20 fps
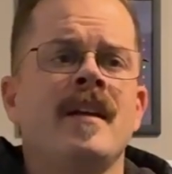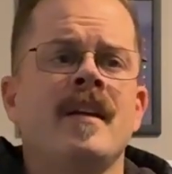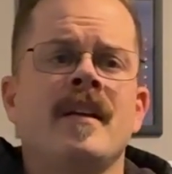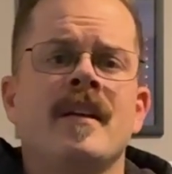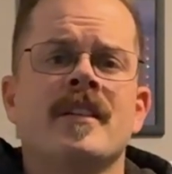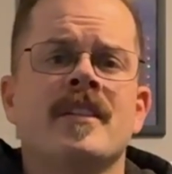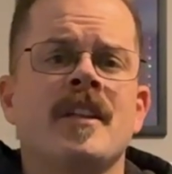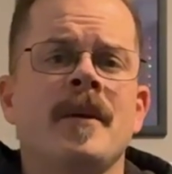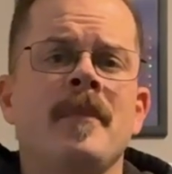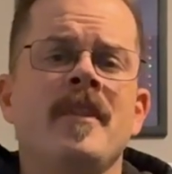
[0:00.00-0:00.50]

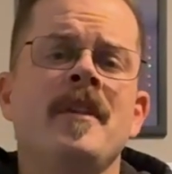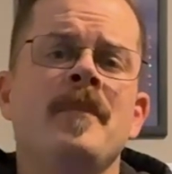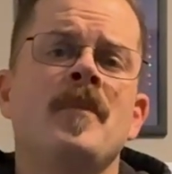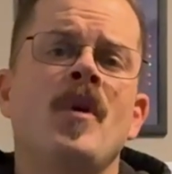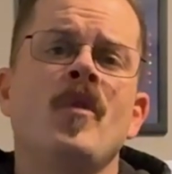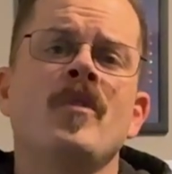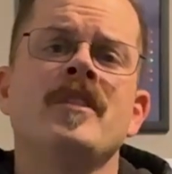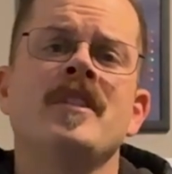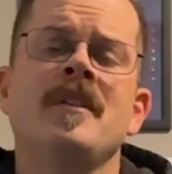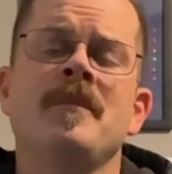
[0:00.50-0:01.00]
Some of the
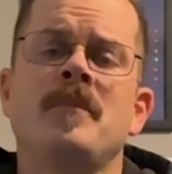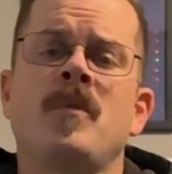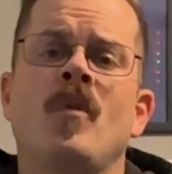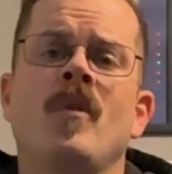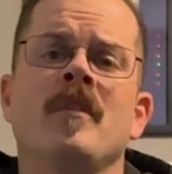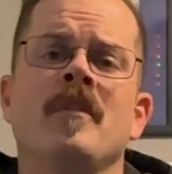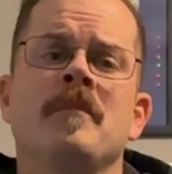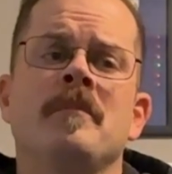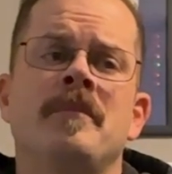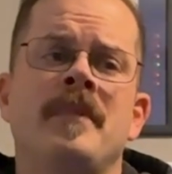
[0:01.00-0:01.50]
most
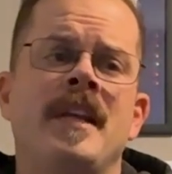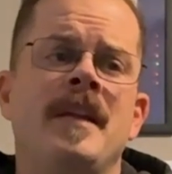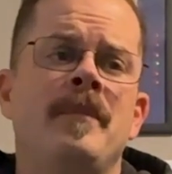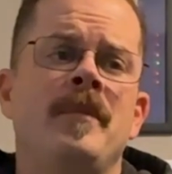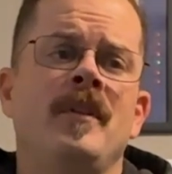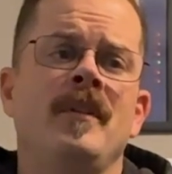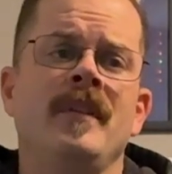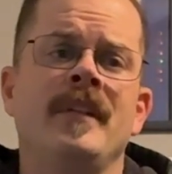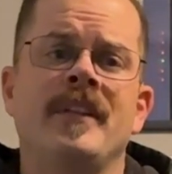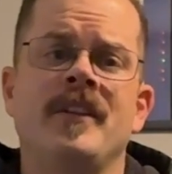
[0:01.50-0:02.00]
important
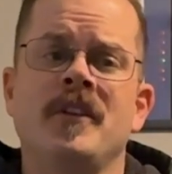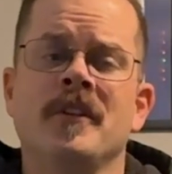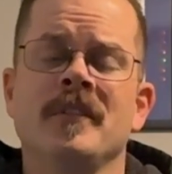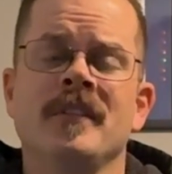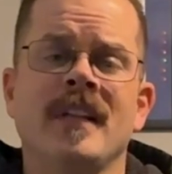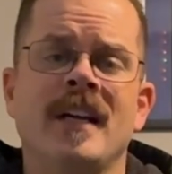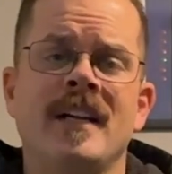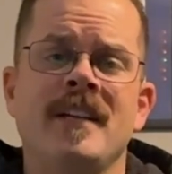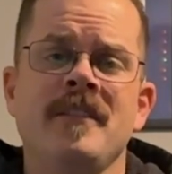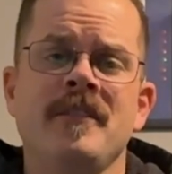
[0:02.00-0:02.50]
people in your
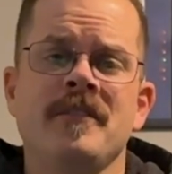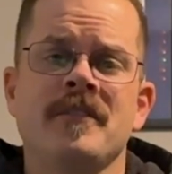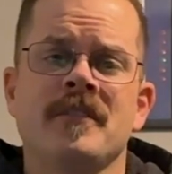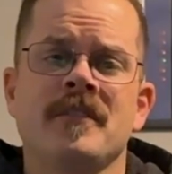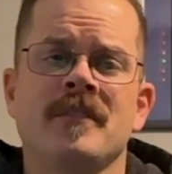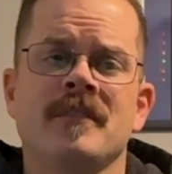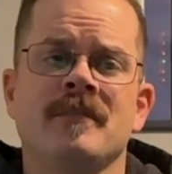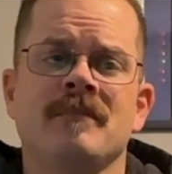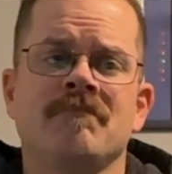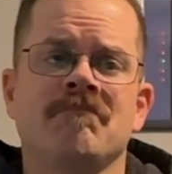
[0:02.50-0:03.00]
life
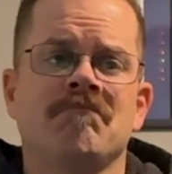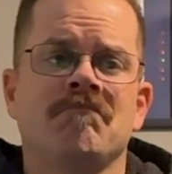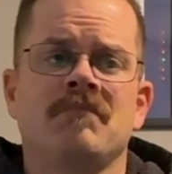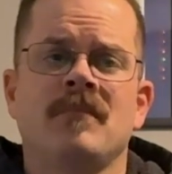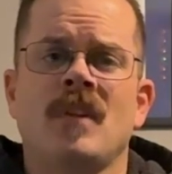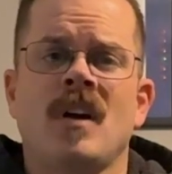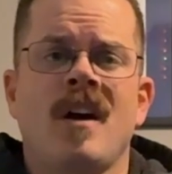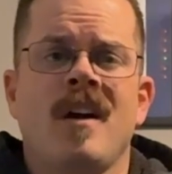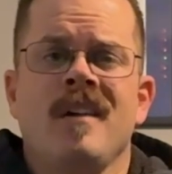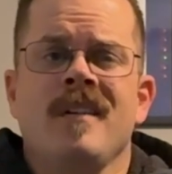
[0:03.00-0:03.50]

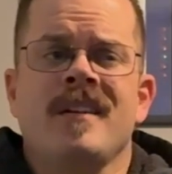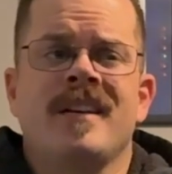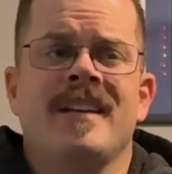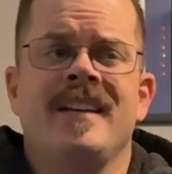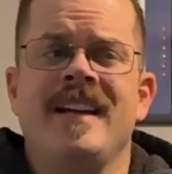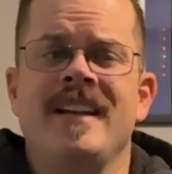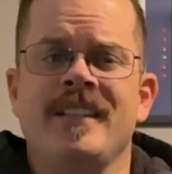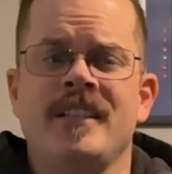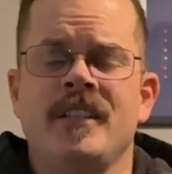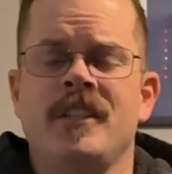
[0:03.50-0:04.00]
aren't
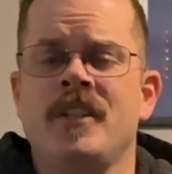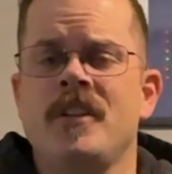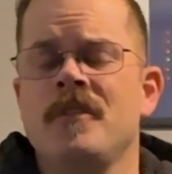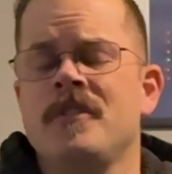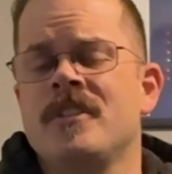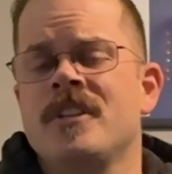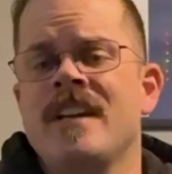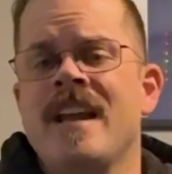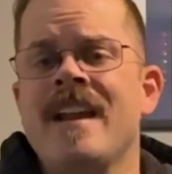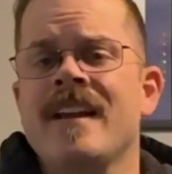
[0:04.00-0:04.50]
connected to you
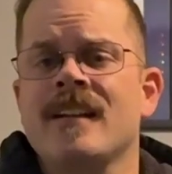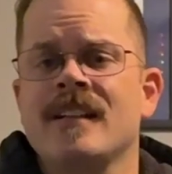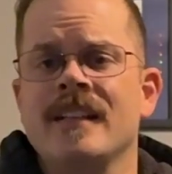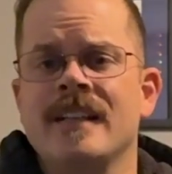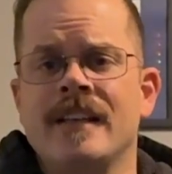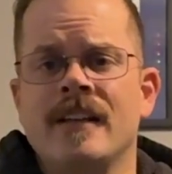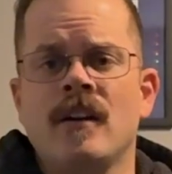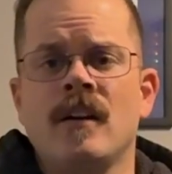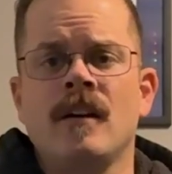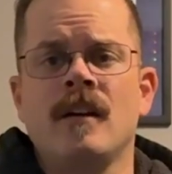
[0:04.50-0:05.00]
genetically
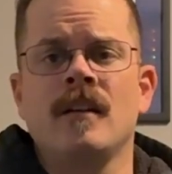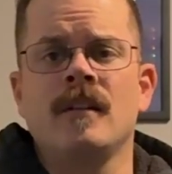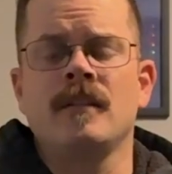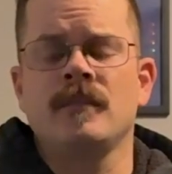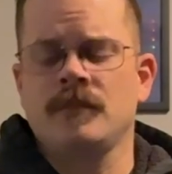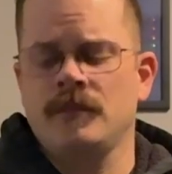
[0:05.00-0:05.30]
at all.